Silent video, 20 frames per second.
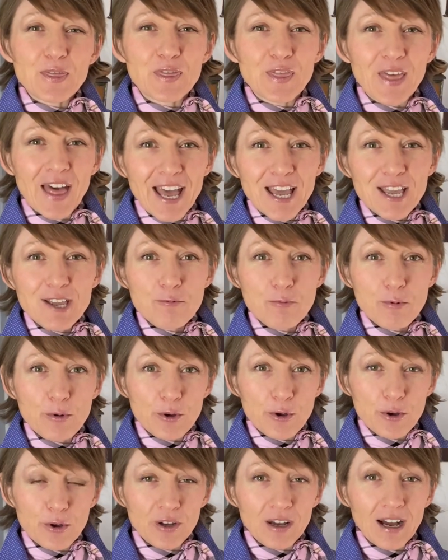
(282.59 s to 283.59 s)
they
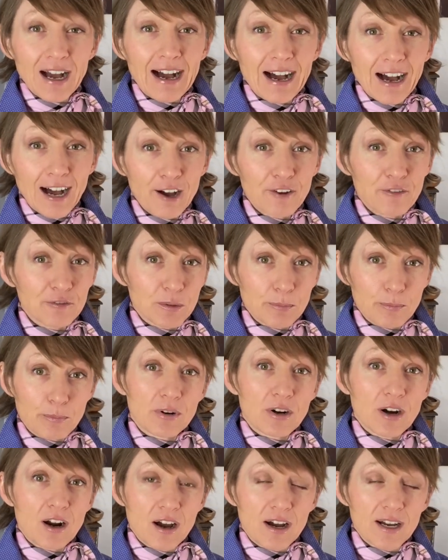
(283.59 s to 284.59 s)
were half the
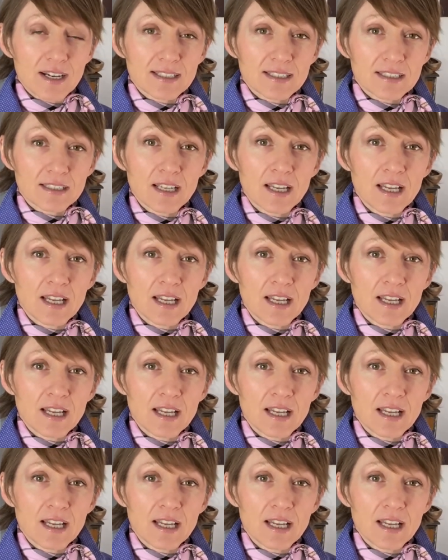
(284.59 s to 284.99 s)
price